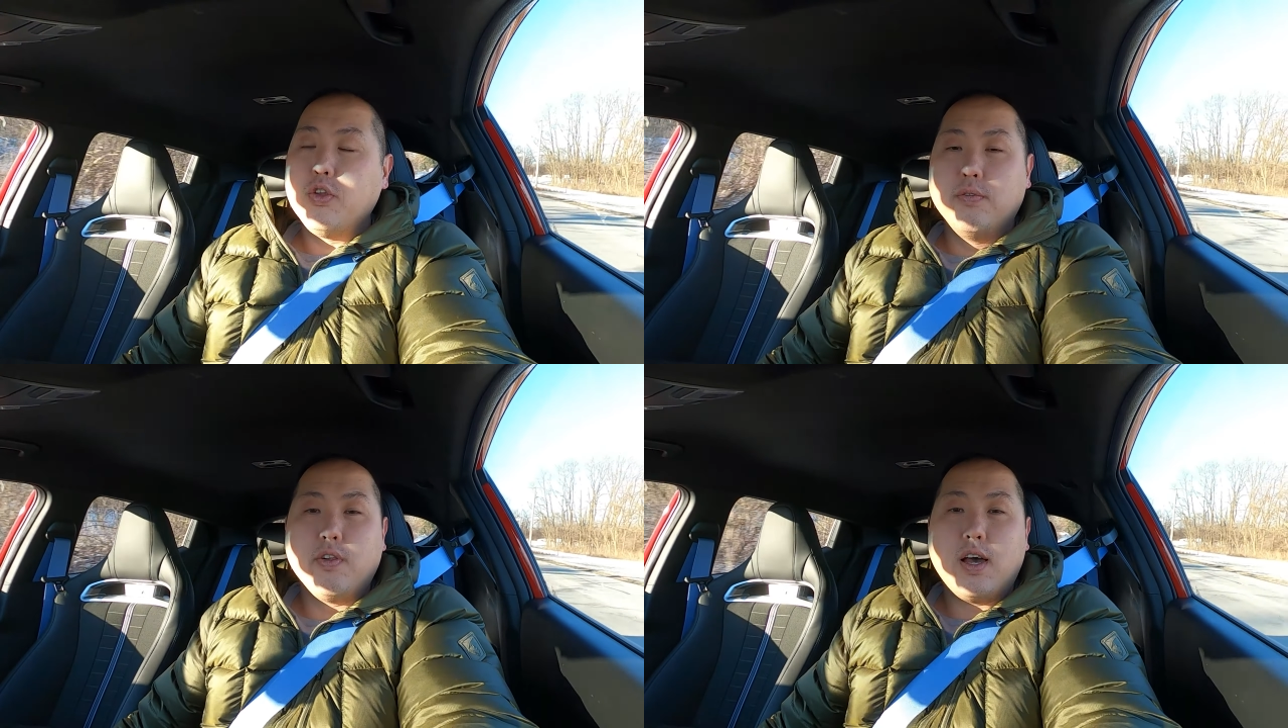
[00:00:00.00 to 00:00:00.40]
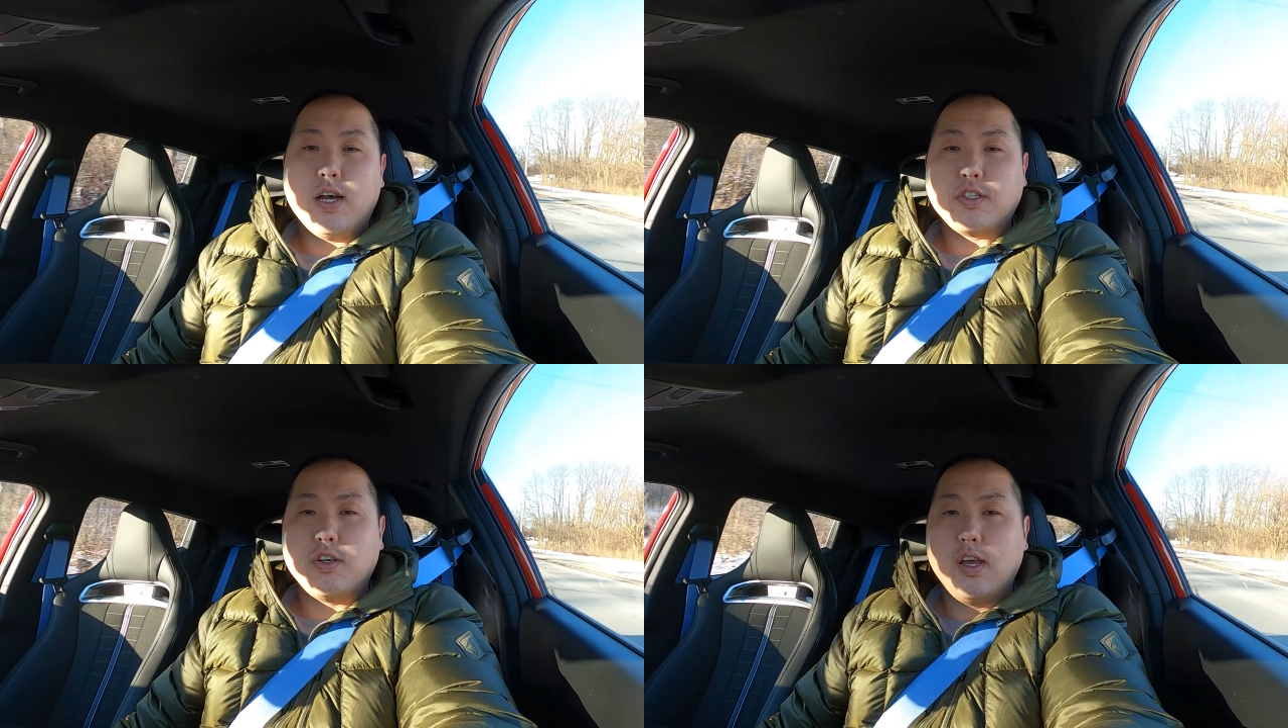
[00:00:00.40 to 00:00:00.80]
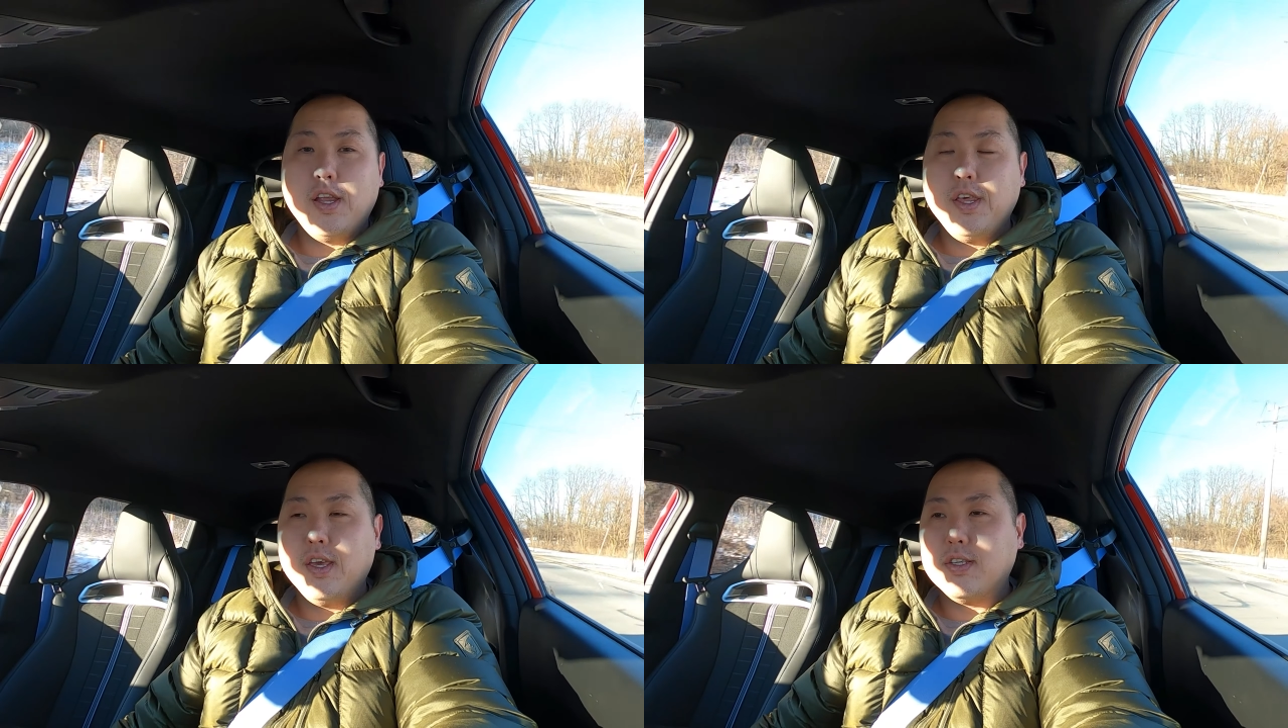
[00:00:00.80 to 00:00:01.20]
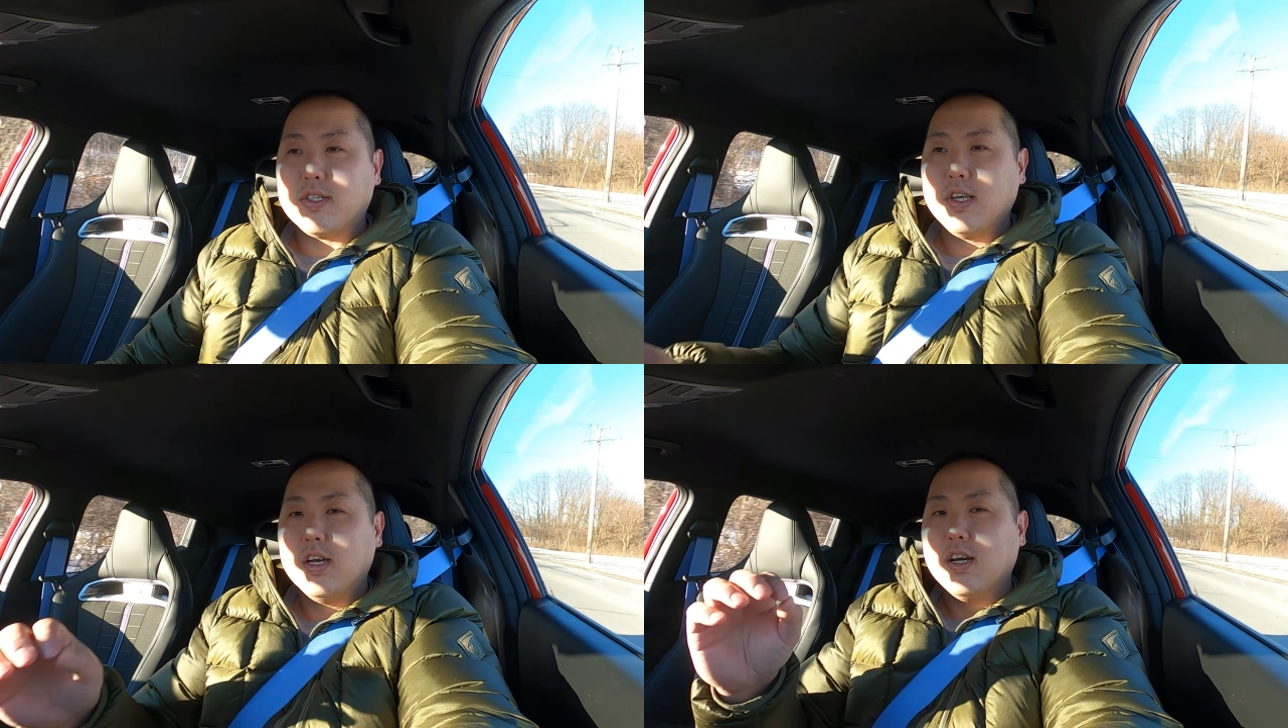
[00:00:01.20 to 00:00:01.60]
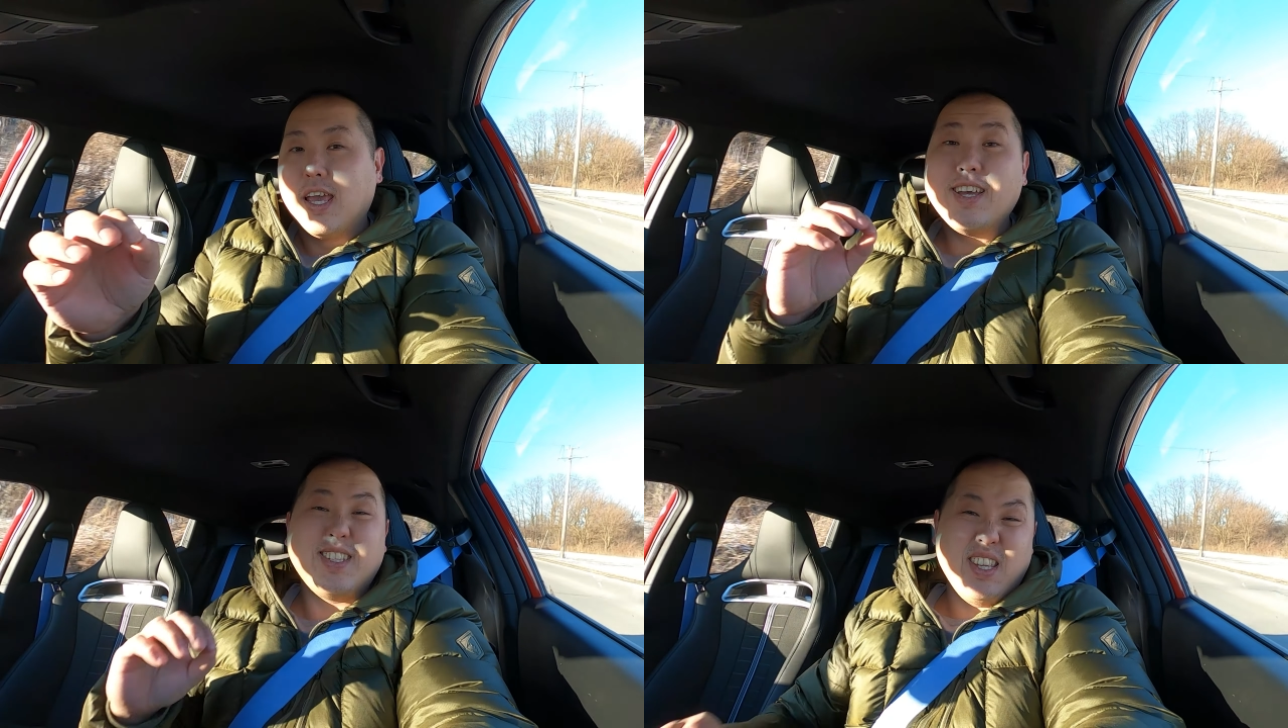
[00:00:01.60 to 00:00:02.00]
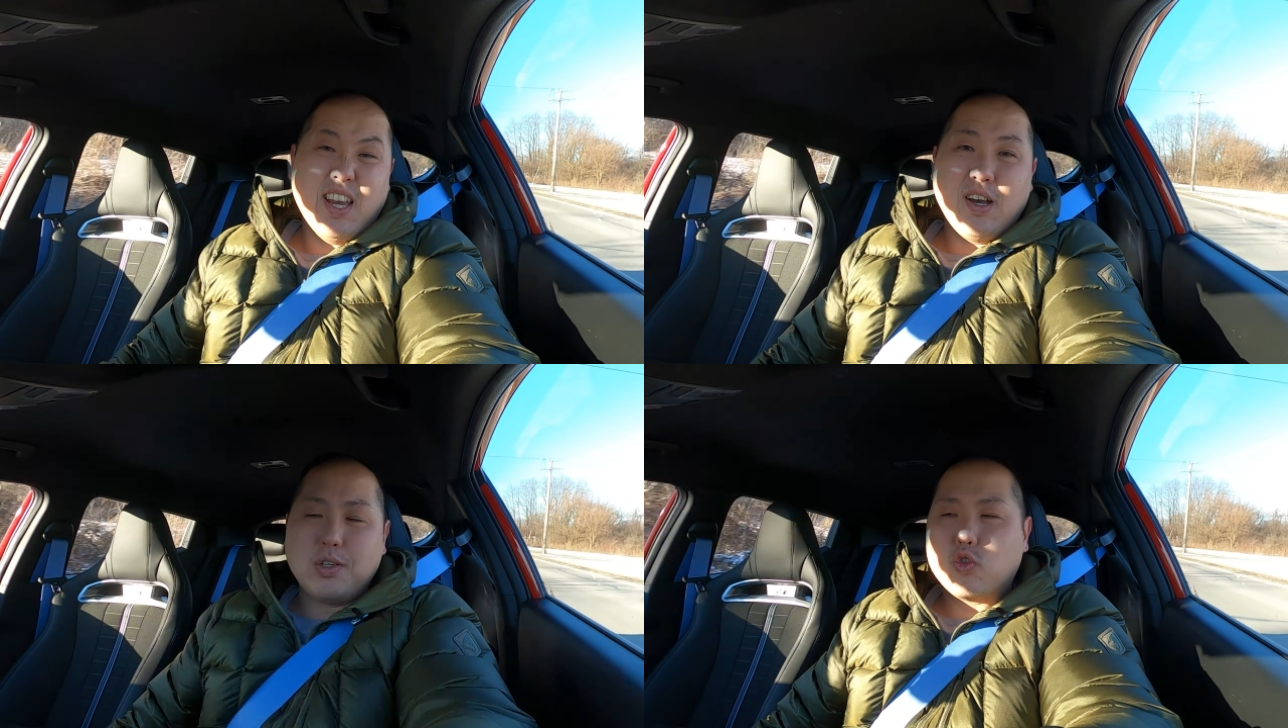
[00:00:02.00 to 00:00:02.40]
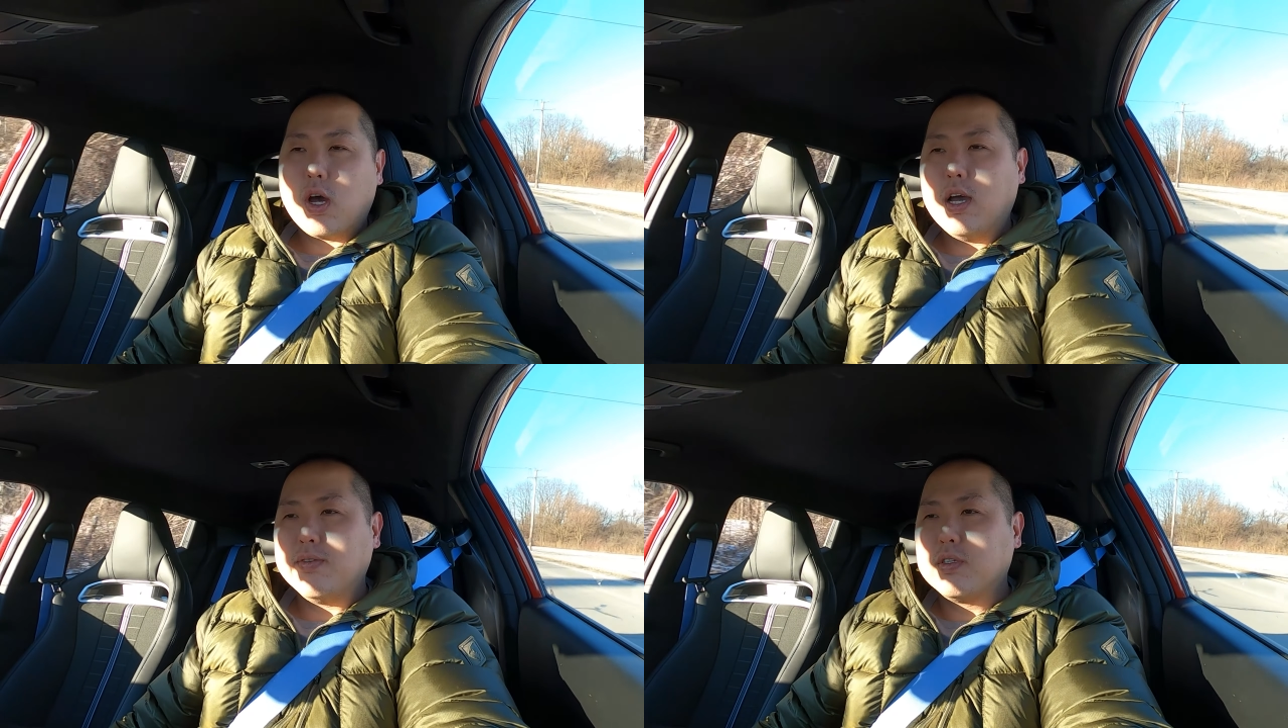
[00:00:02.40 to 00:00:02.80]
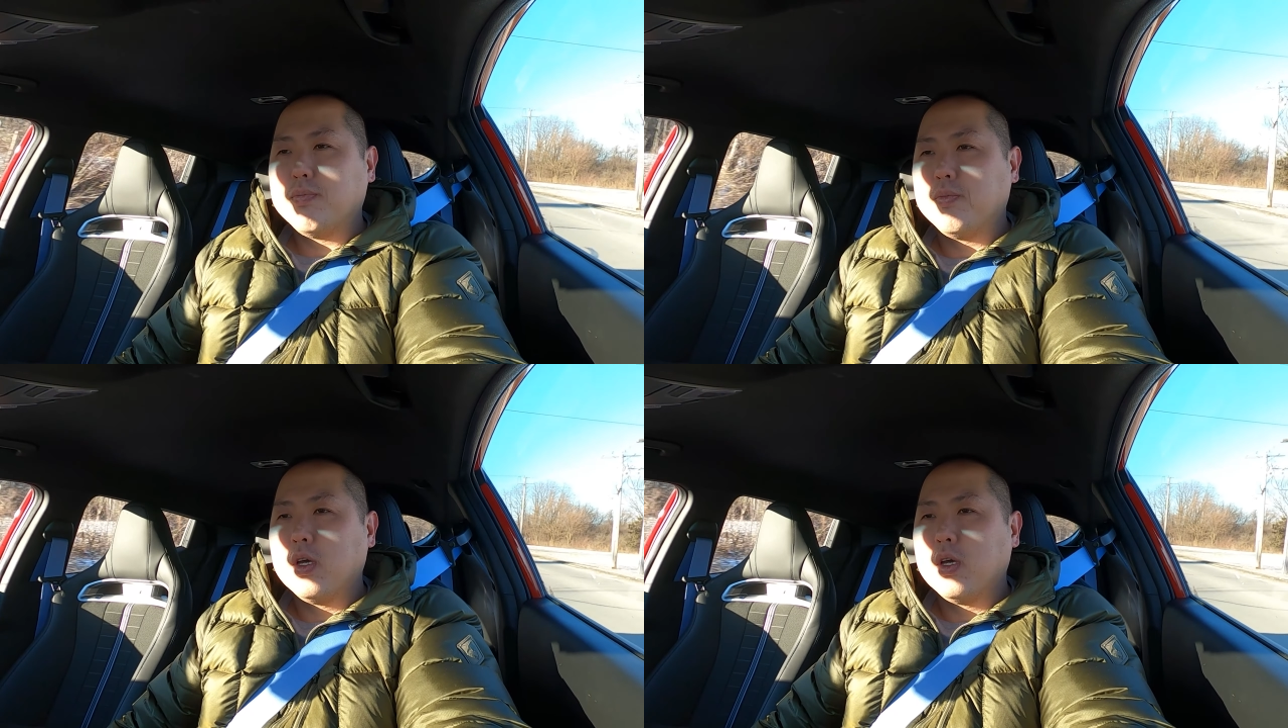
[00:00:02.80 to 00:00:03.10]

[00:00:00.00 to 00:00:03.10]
new Veloster N is and see how it drives.